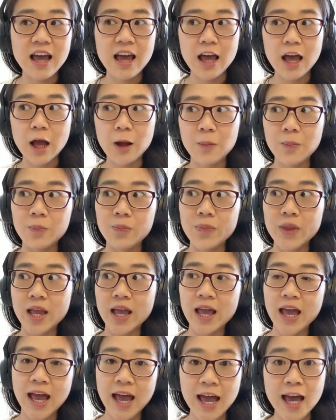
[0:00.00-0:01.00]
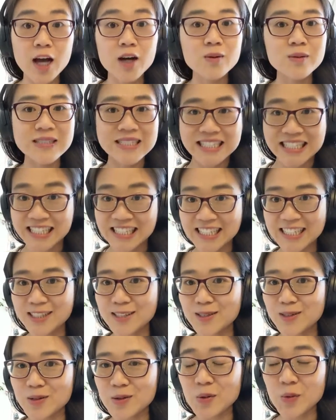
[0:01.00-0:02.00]
how
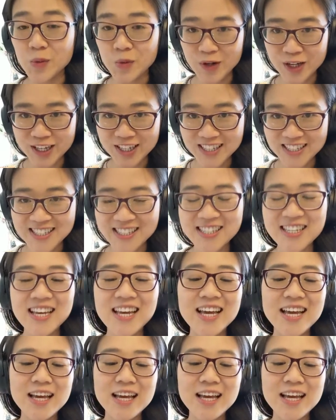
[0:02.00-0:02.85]
teal works.